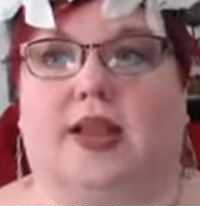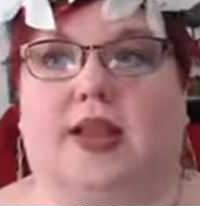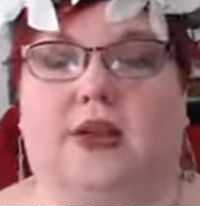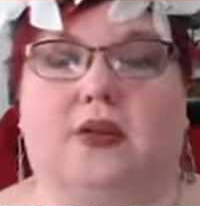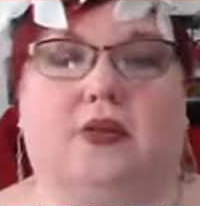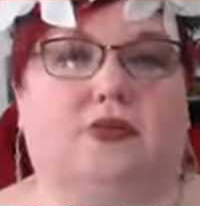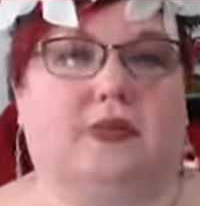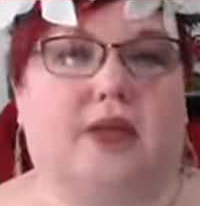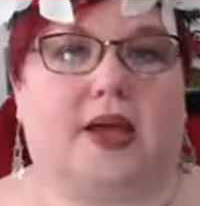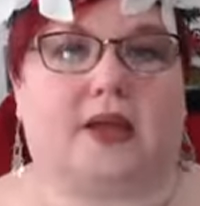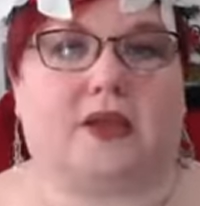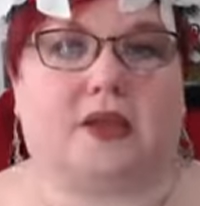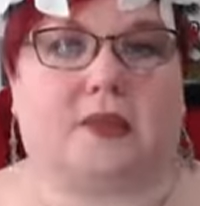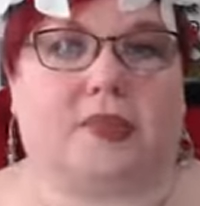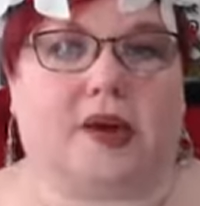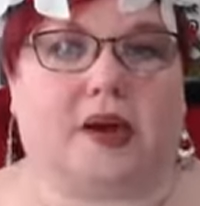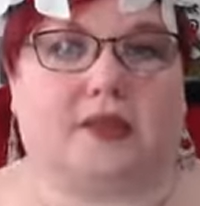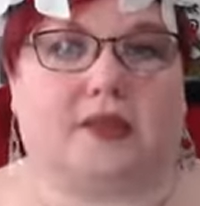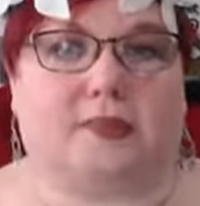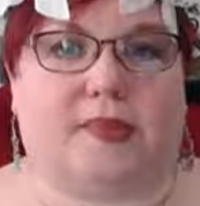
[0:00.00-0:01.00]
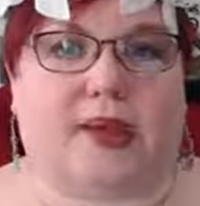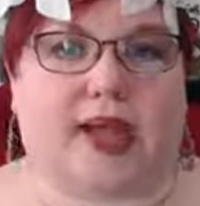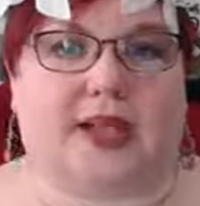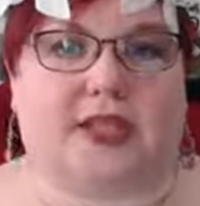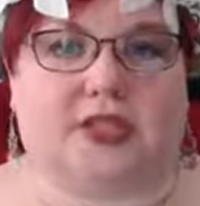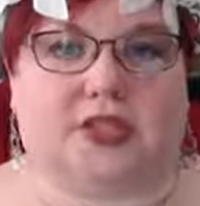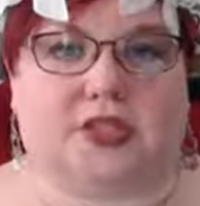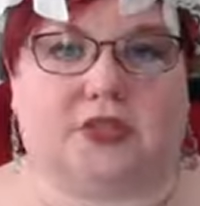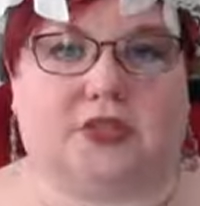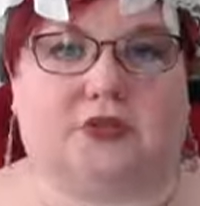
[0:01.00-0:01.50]
He'll round up all the bad
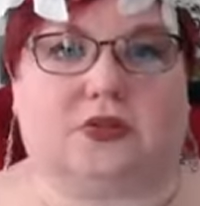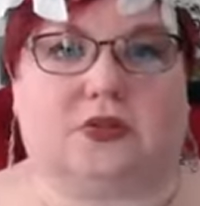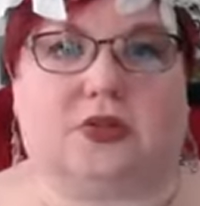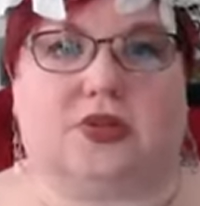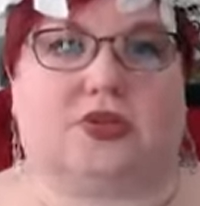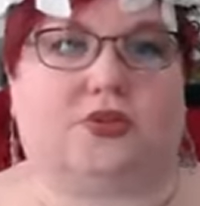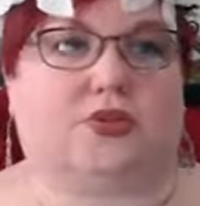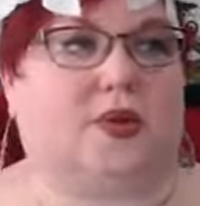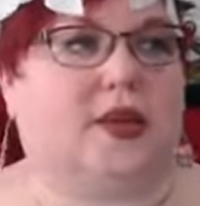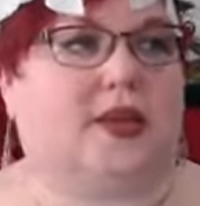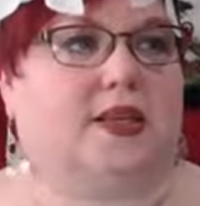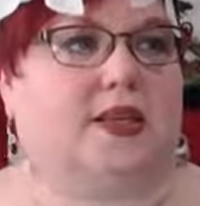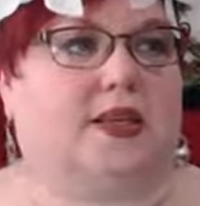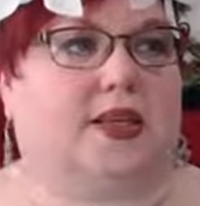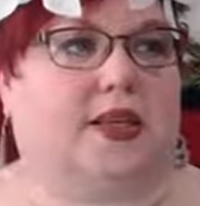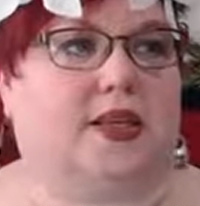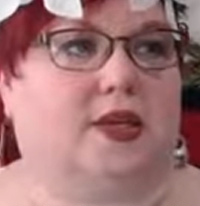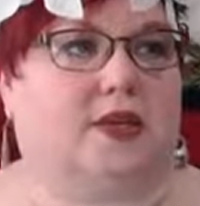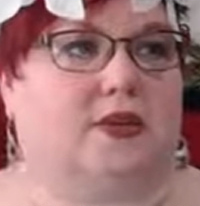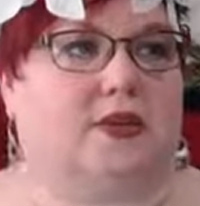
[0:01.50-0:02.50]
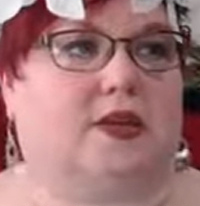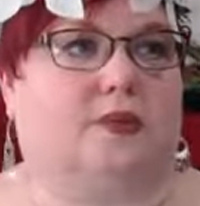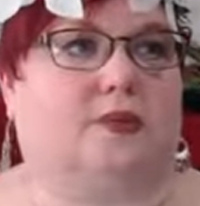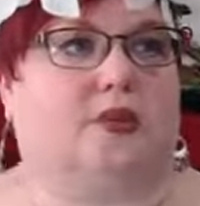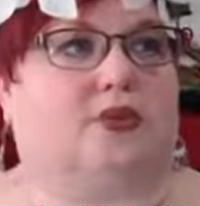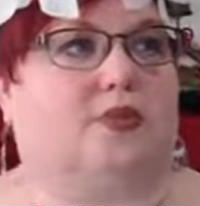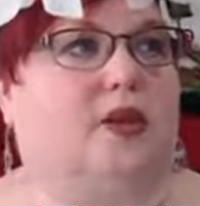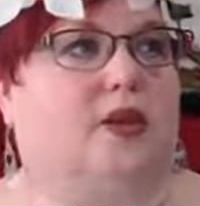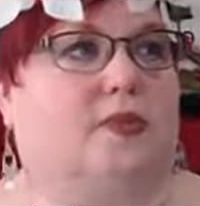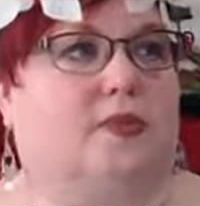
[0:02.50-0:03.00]
children and threaten to kill them
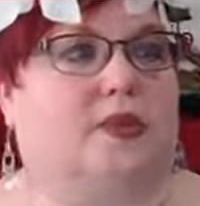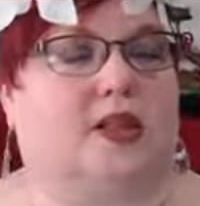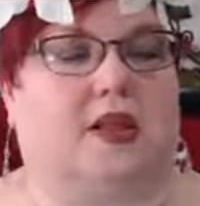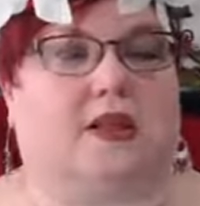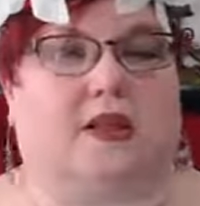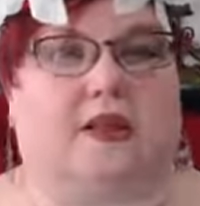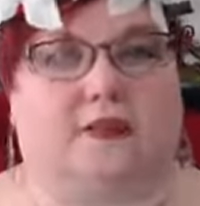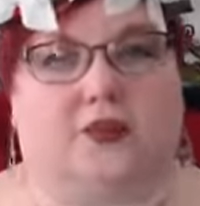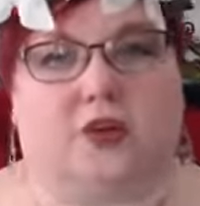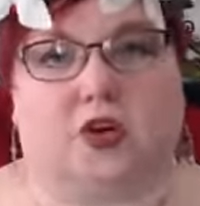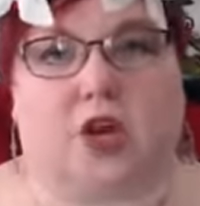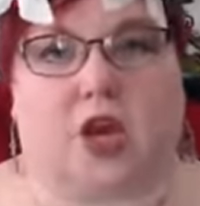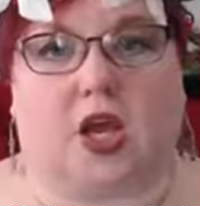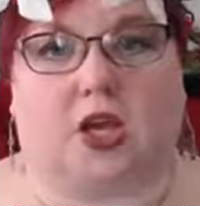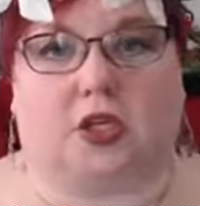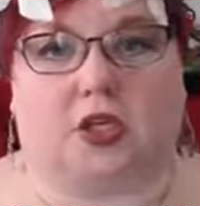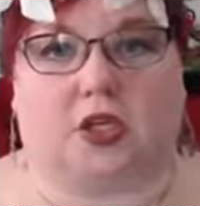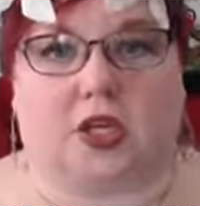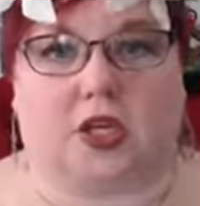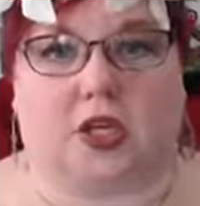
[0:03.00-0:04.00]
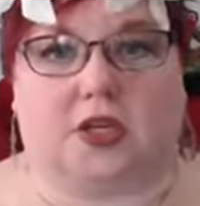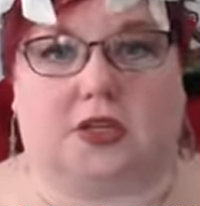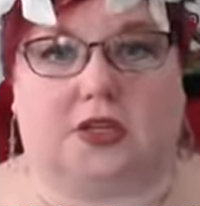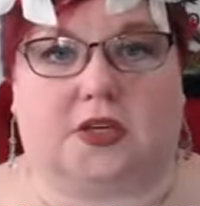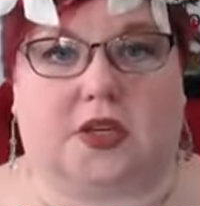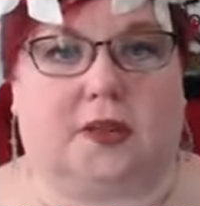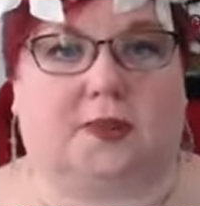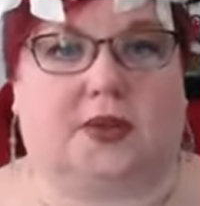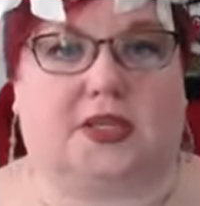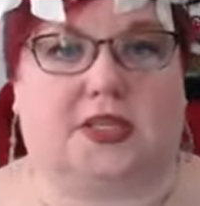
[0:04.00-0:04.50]
and threaten to be like, if you're not good, then
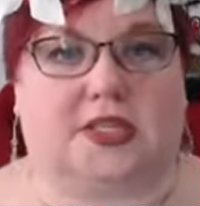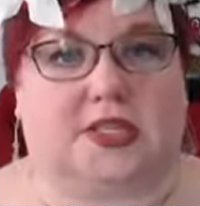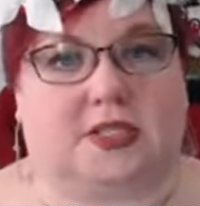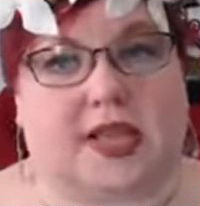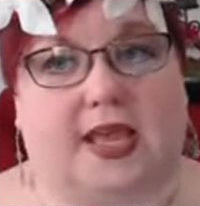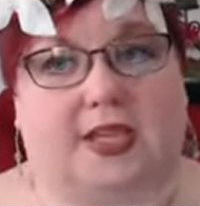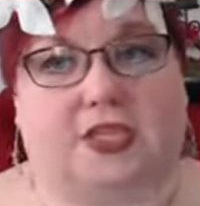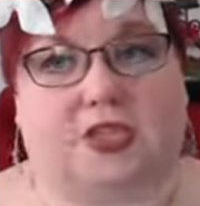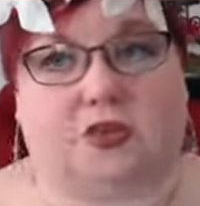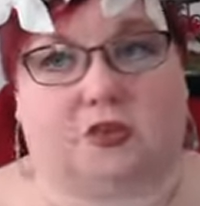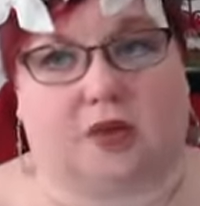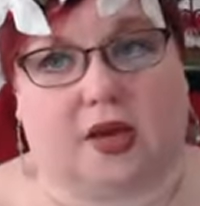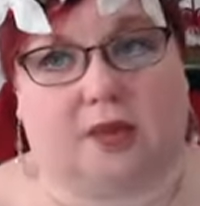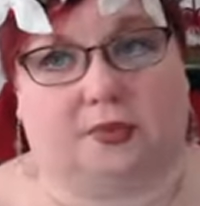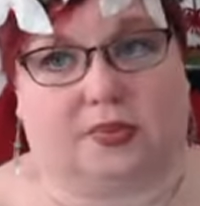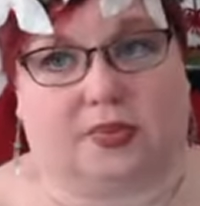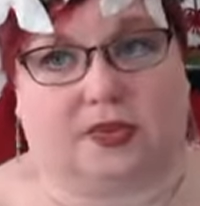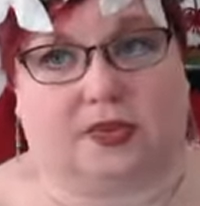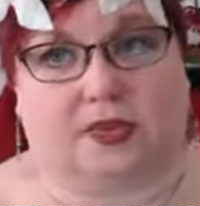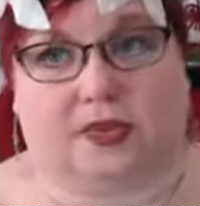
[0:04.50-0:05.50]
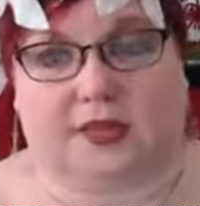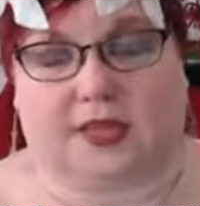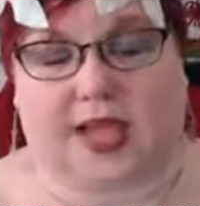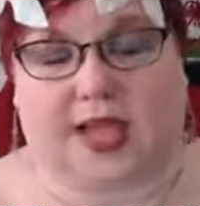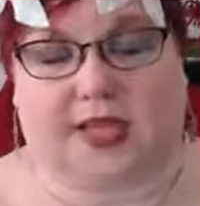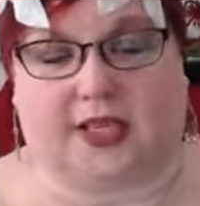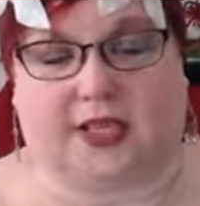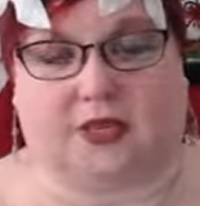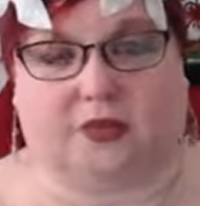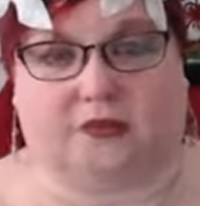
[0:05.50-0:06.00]
I'm going to snatch you up and
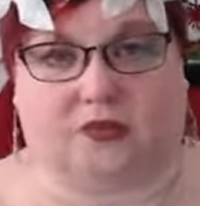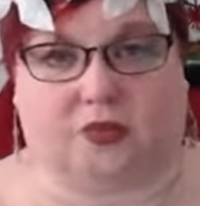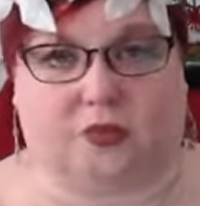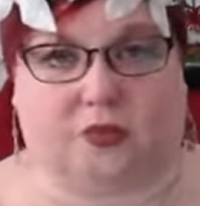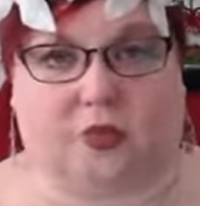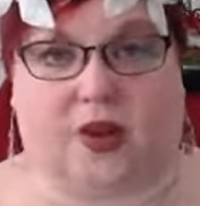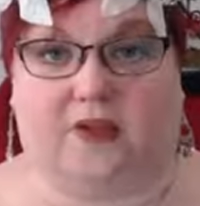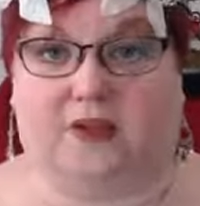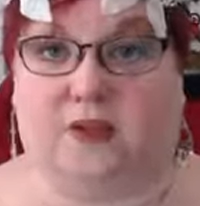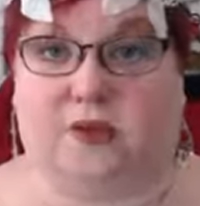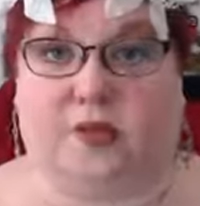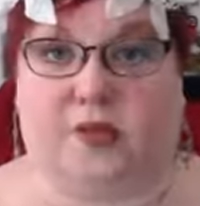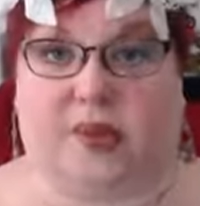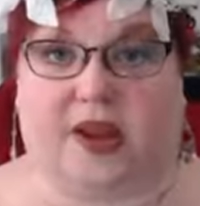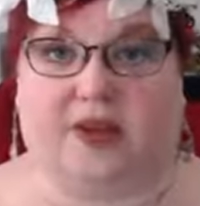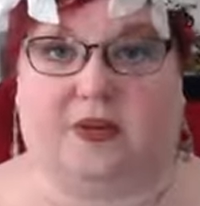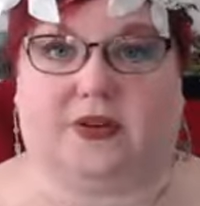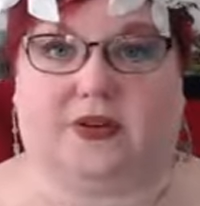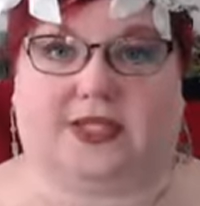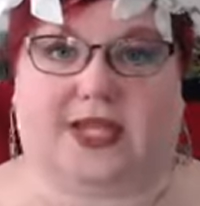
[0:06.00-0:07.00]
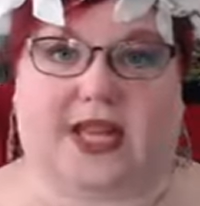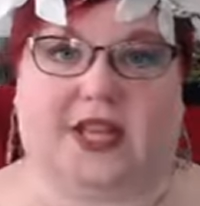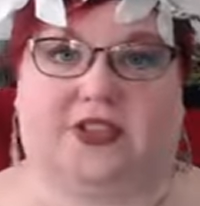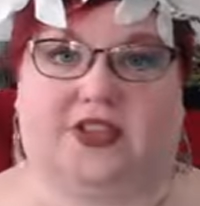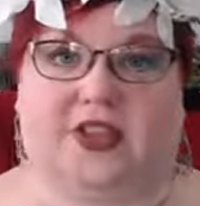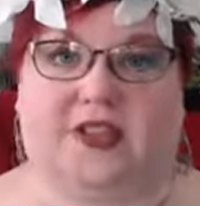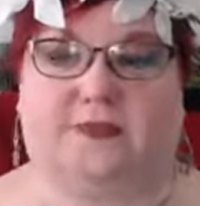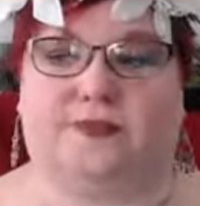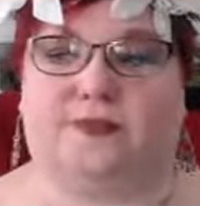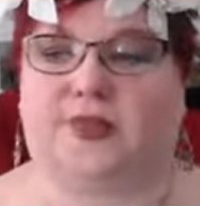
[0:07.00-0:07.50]
take you from away from your parents, kind of
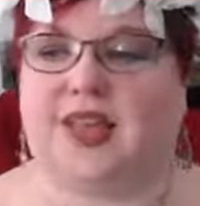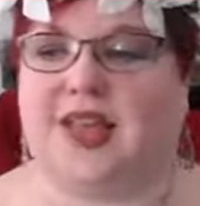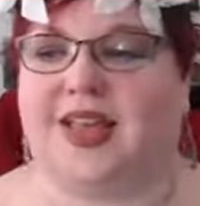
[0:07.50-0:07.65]
thing.